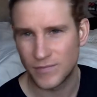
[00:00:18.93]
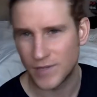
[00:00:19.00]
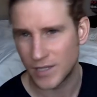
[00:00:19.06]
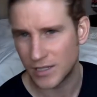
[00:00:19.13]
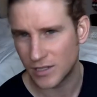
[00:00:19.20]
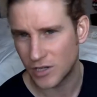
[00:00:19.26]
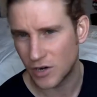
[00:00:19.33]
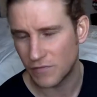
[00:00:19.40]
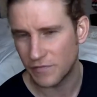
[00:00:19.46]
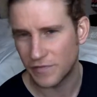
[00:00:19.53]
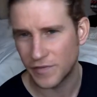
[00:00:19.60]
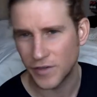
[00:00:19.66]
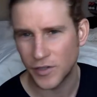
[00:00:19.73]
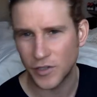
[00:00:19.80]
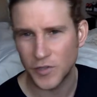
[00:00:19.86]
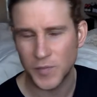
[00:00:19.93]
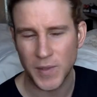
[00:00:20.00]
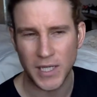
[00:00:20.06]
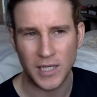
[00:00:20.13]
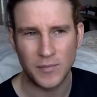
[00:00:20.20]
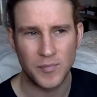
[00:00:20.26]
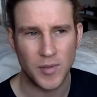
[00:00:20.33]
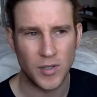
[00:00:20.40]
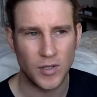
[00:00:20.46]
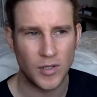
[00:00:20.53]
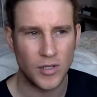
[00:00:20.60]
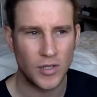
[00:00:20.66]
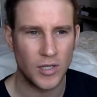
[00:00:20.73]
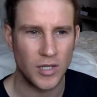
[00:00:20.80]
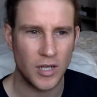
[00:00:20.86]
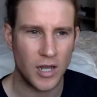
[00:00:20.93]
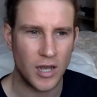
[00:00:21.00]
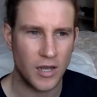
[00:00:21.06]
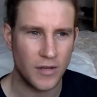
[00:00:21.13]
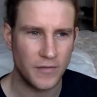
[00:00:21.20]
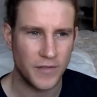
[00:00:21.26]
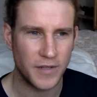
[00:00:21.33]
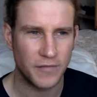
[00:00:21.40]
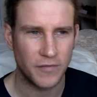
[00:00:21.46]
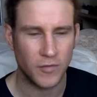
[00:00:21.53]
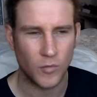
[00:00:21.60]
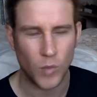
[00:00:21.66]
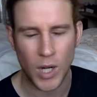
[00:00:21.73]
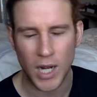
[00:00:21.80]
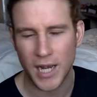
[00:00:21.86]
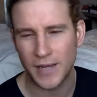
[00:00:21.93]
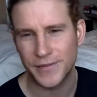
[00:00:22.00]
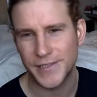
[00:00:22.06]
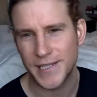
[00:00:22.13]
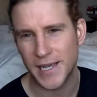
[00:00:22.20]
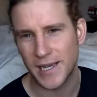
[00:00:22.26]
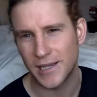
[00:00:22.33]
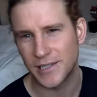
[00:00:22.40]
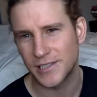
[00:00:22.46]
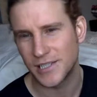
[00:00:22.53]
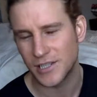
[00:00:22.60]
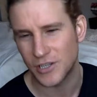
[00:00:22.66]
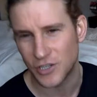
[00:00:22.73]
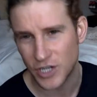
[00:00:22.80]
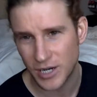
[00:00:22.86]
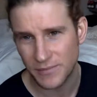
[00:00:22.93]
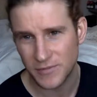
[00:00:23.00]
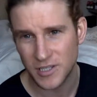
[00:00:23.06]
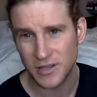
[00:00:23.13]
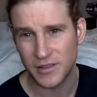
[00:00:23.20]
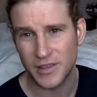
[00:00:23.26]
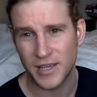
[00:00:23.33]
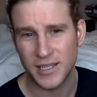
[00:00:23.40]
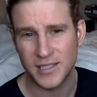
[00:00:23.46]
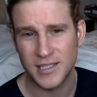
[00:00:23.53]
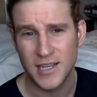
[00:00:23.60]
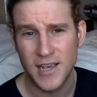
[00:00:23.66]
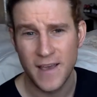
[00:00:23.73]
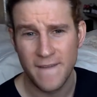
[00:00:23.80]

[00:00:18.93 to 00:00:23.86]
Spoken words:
that confuse people, a lot of different wives' tales in gyms and things